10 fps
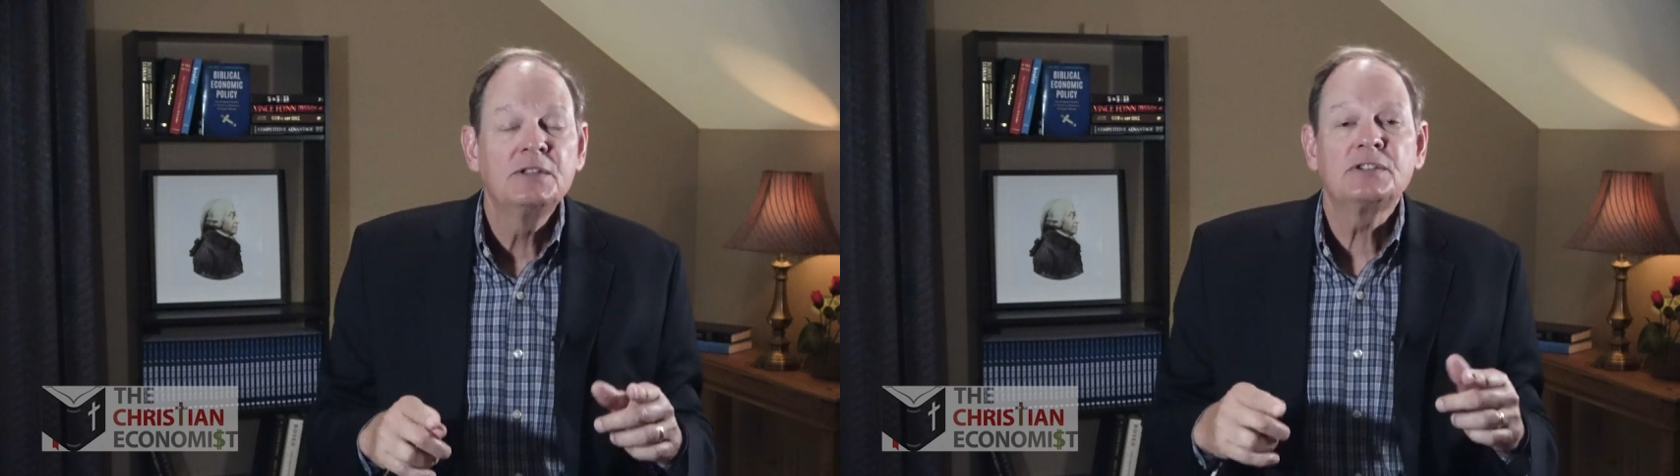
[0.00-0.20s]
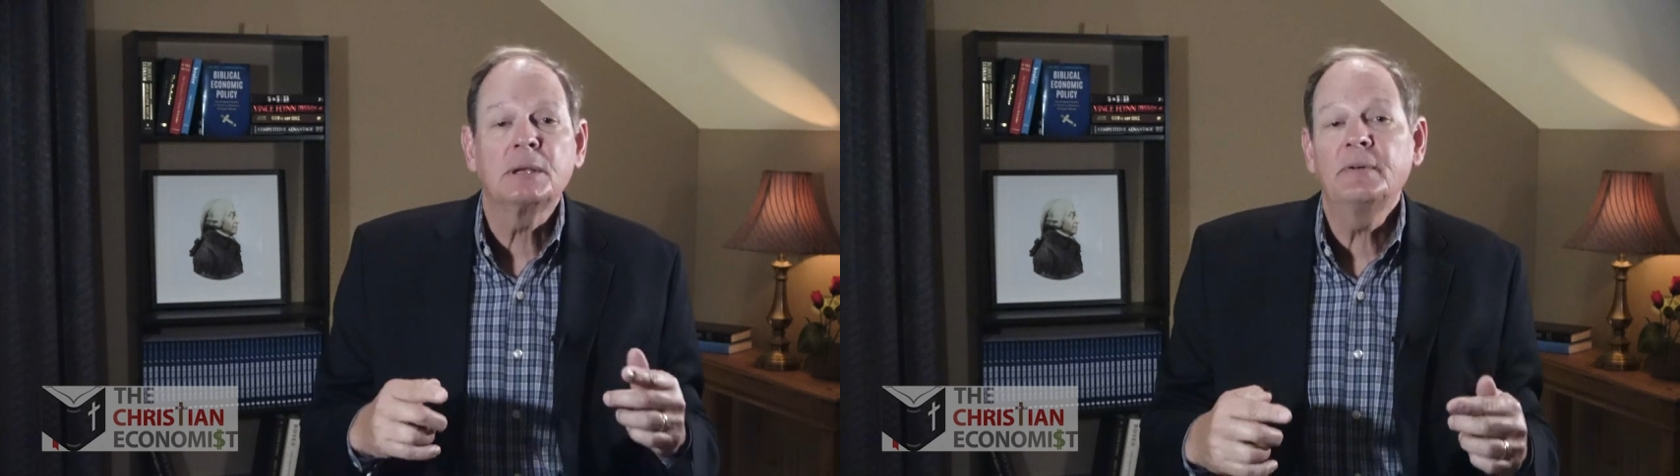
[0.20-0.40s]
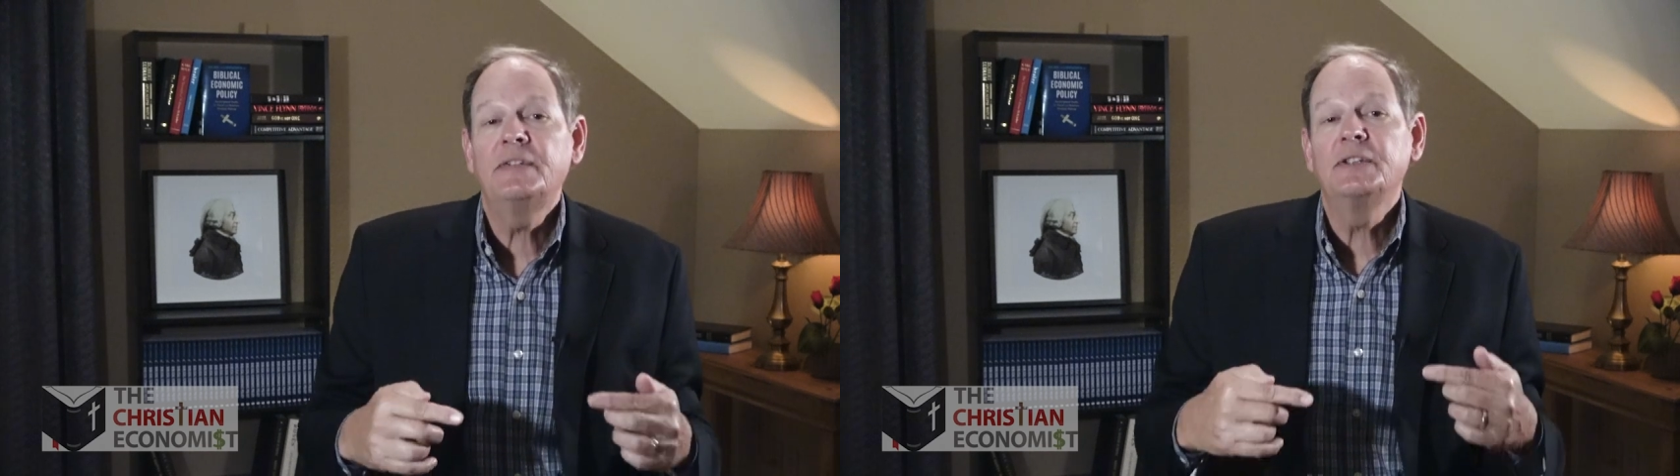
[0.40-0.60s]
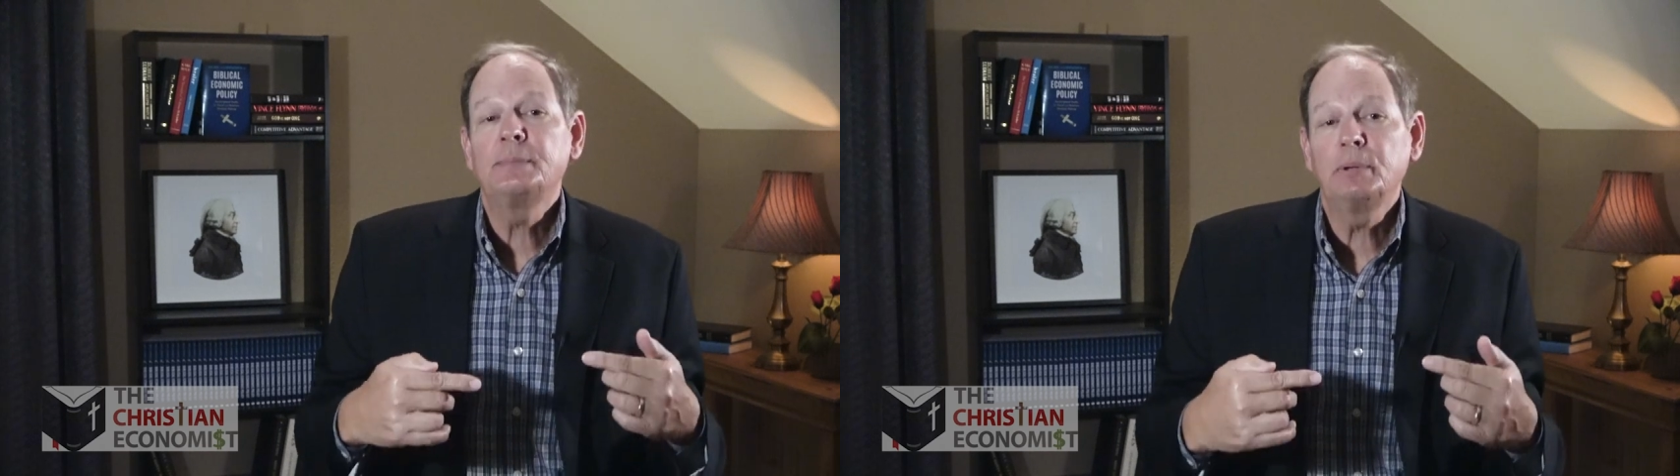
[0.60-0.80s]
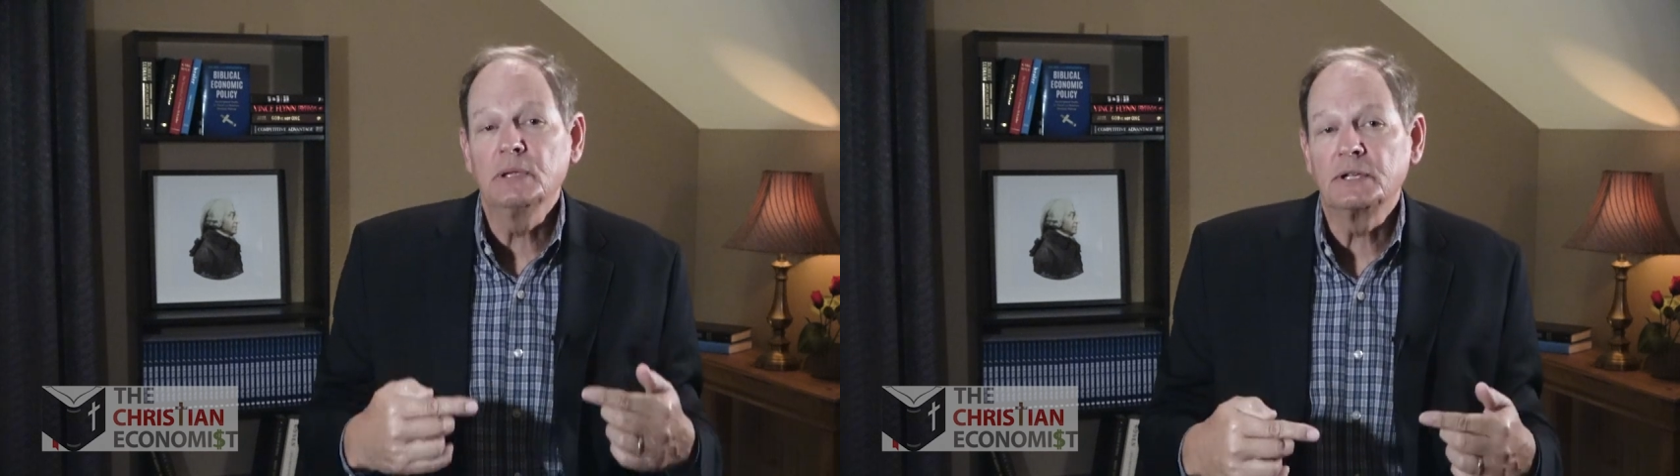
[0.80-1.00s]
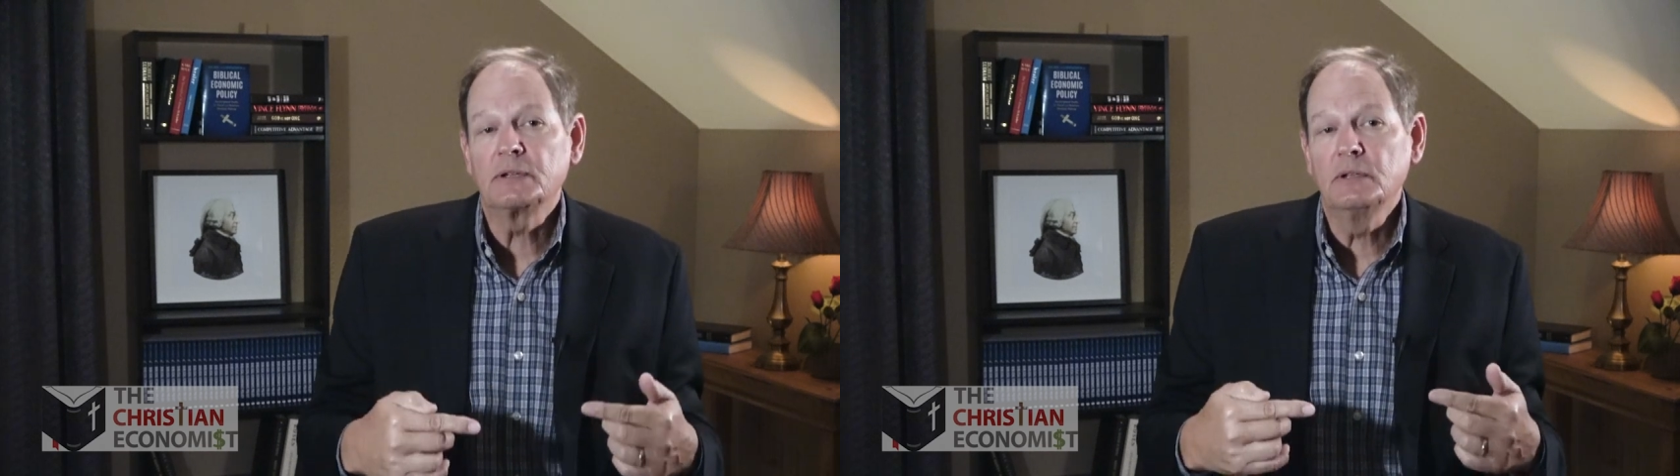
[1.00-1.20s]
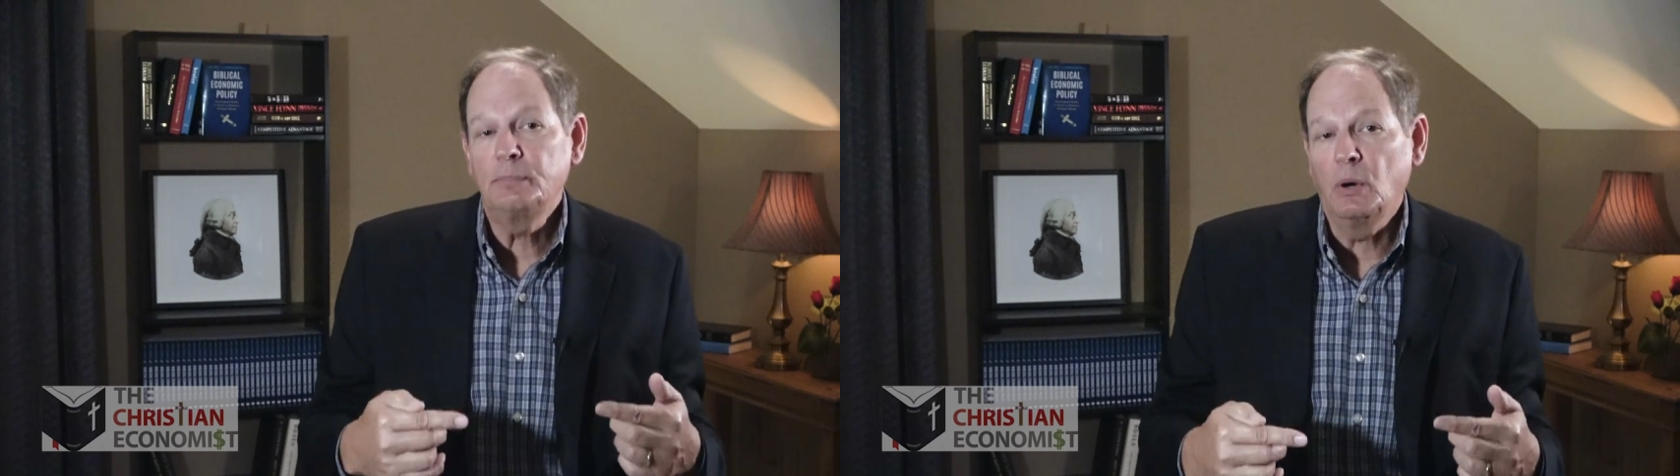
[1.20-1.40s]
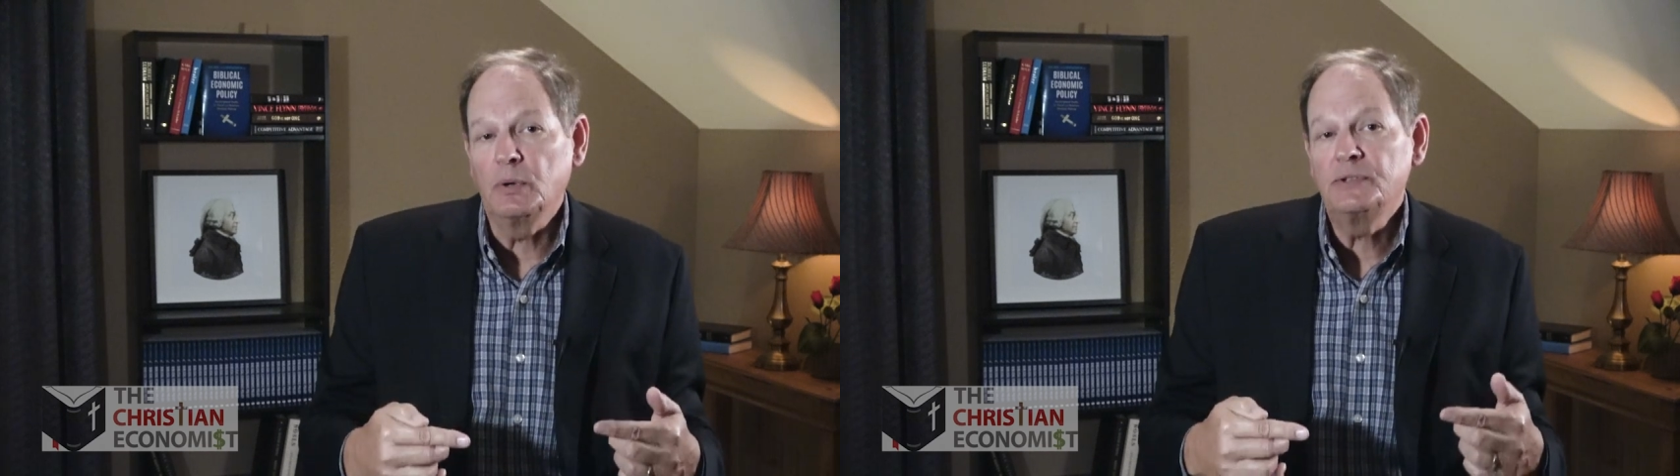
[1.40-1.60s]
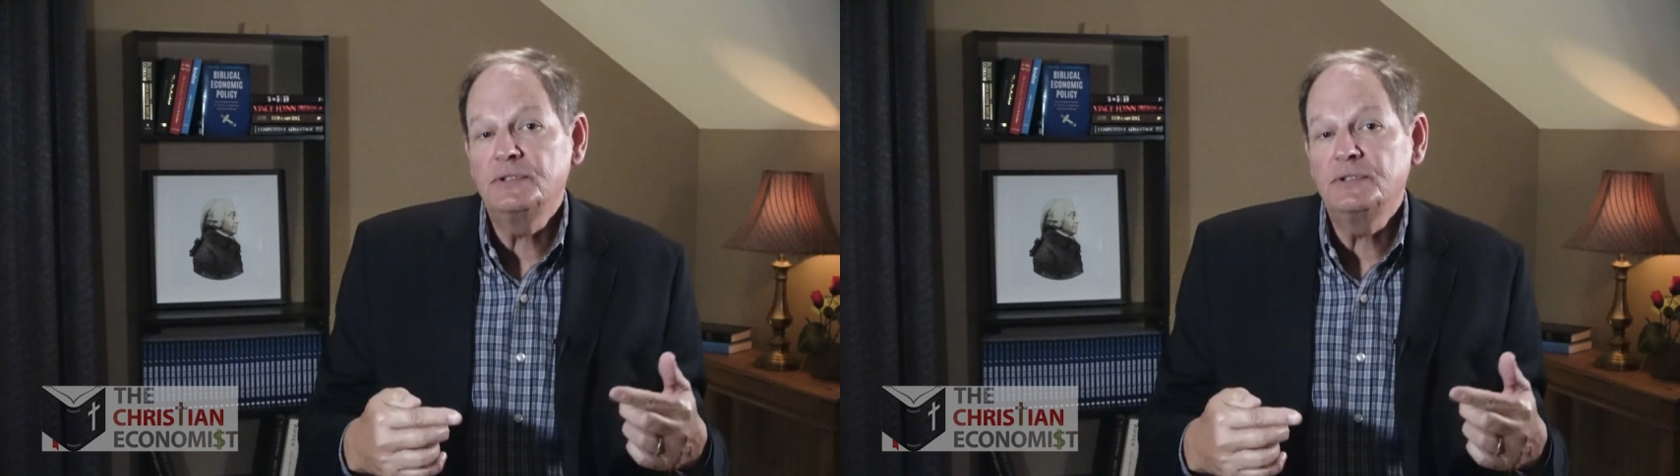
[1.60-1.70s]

Some of his political opponents